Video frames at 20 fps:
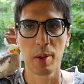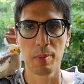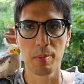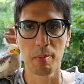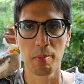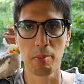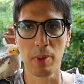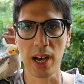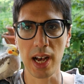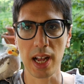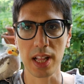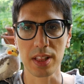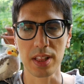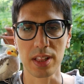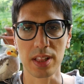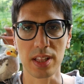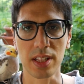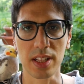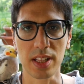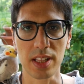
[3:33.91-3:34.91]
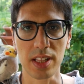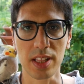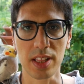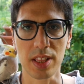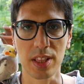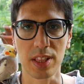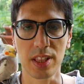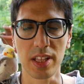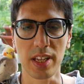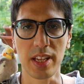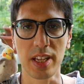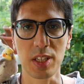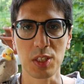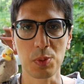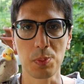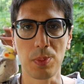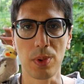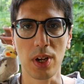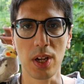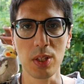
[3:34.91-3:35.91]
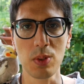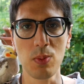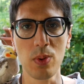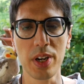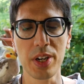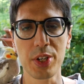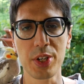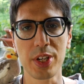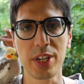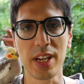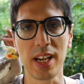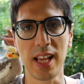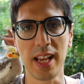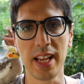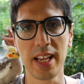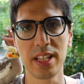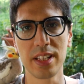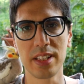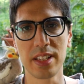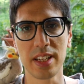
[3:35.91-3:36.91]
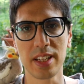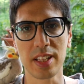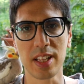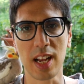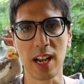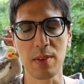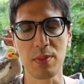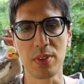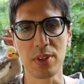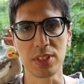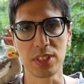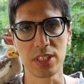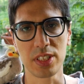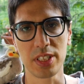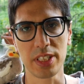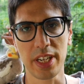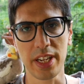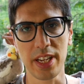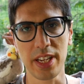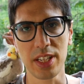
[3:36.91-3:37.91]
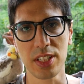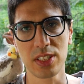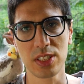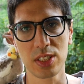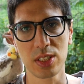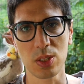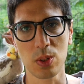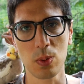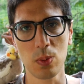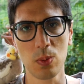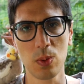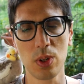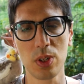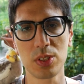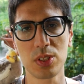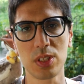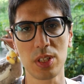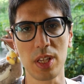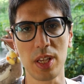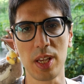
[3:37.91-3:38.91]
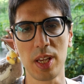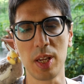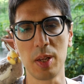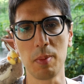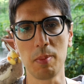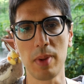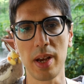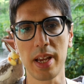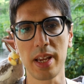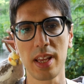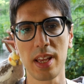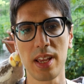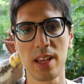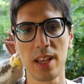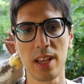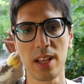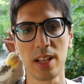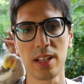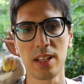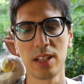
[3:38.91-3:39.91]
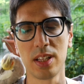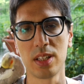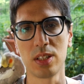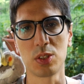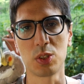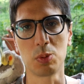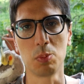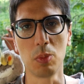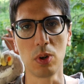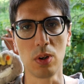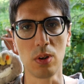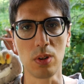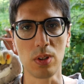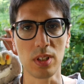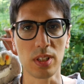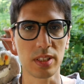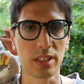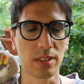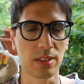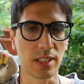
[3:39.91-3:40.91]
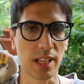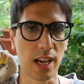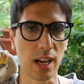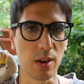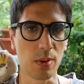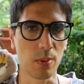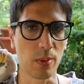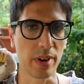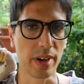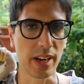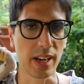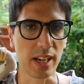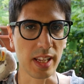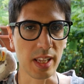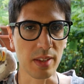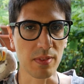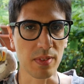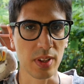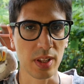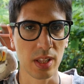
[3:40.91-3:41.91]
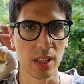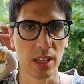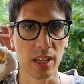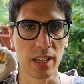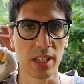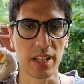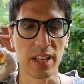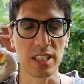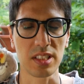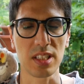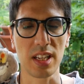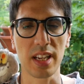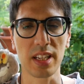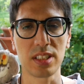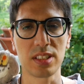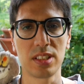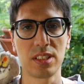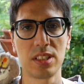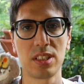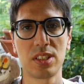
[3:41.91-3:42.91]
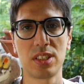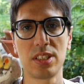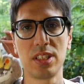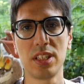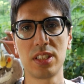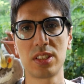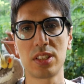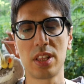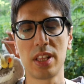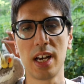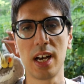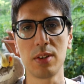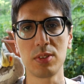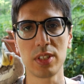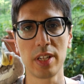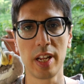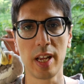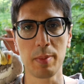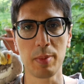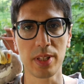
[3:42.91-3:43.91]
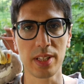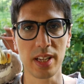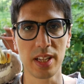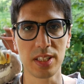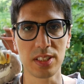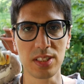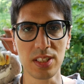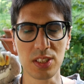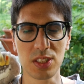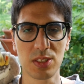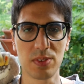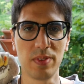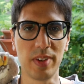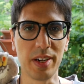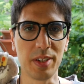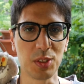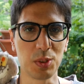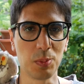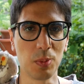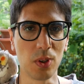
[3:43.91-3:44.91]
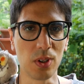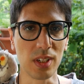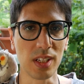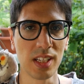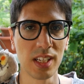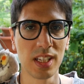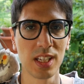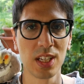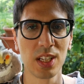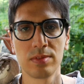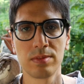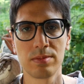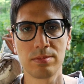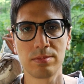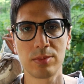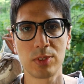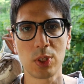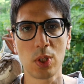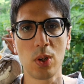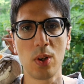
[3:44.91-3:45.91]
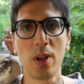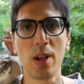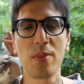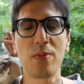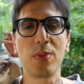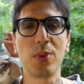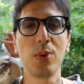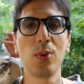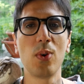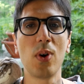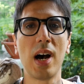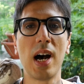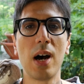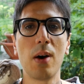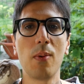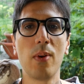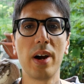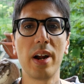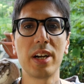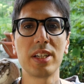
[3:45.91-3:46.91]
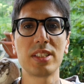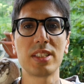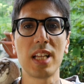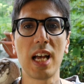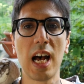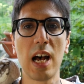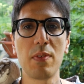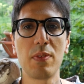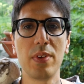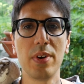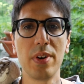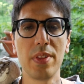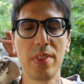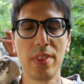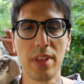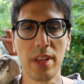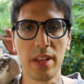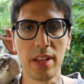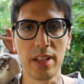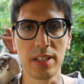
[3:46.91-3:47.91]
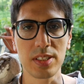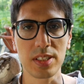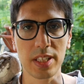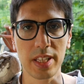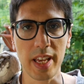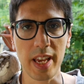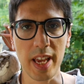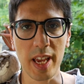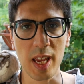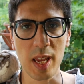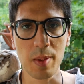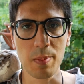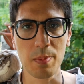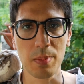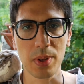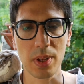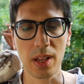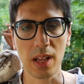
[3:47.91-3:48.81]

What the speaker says: But the spot where she landed after the chase was in my small town where I live. It has like 6,000 inhabitants, it's very small. So a few hours after the escape,